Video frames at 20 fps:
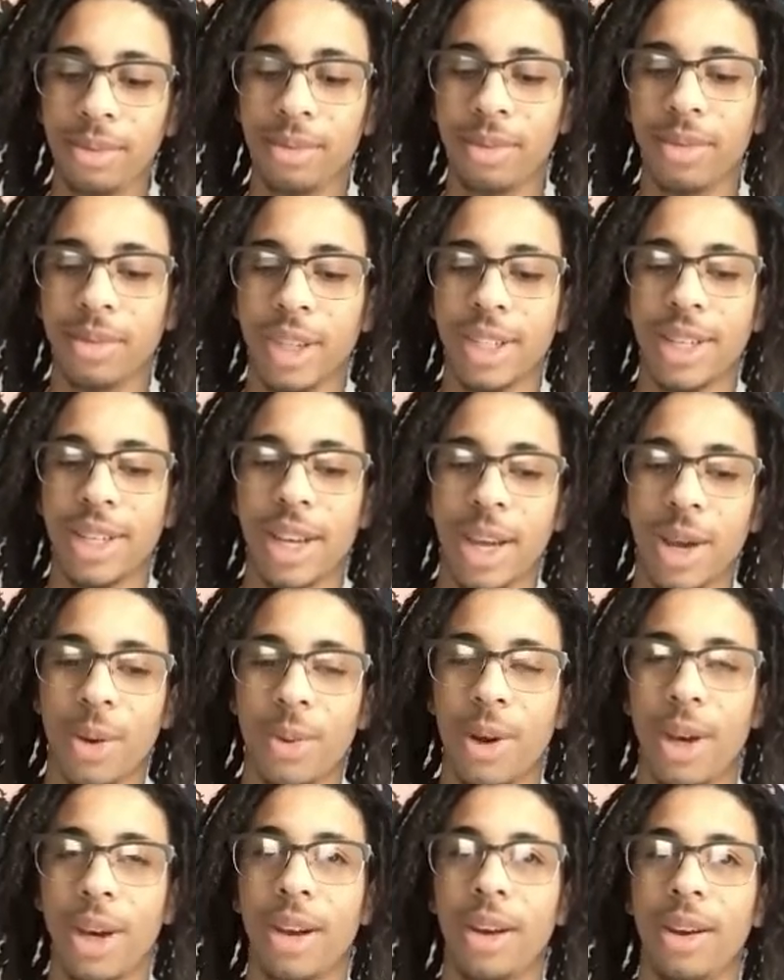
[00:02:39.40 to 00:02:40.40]
Second
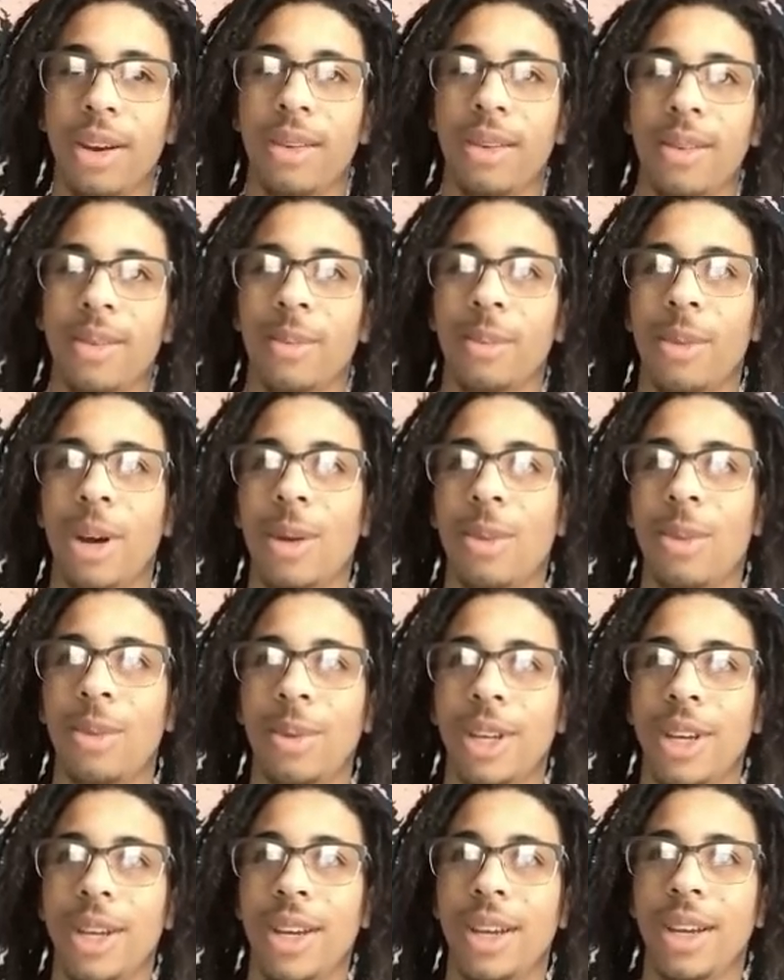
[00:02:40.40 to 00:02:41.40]
one,
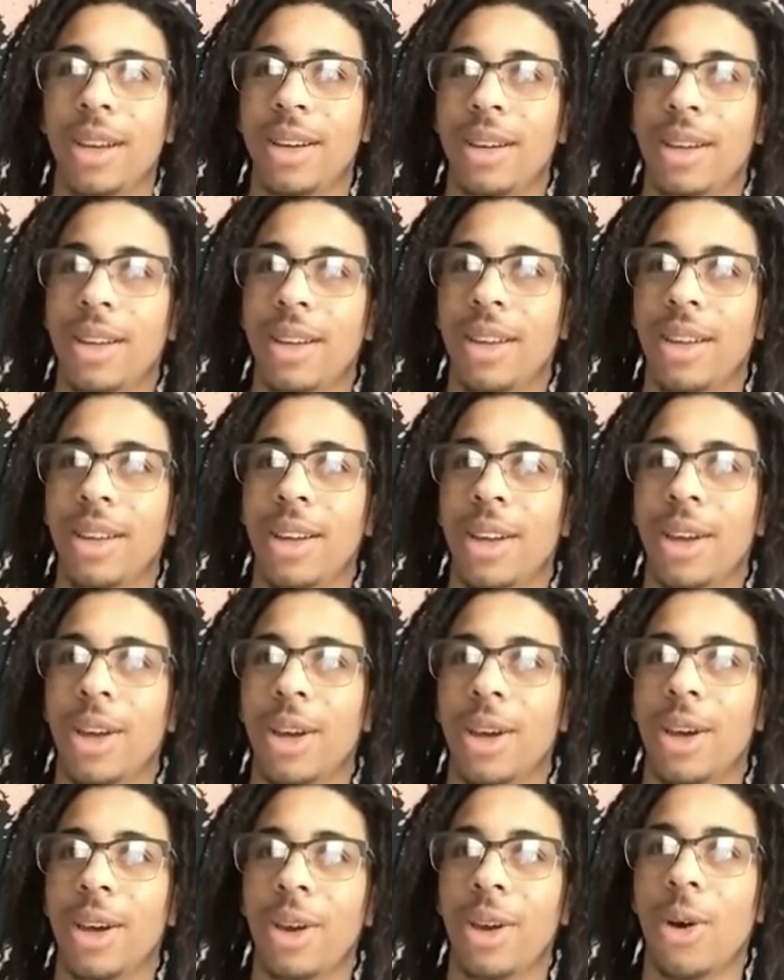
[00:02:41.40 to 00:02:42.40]
probably
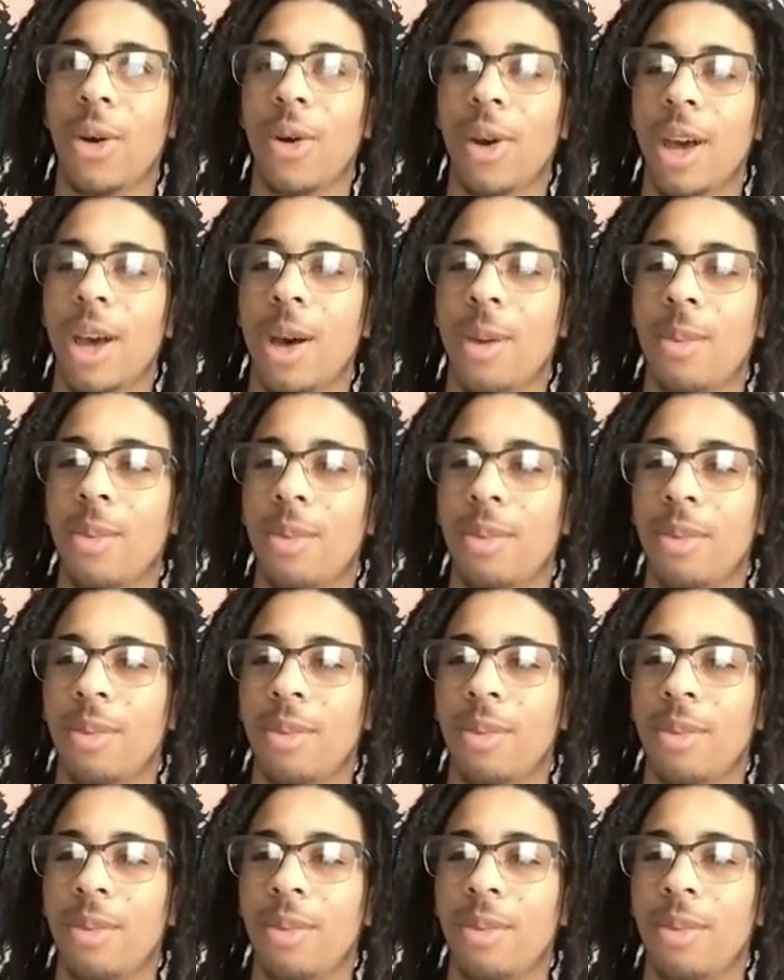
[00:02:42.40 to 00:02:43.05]
growing up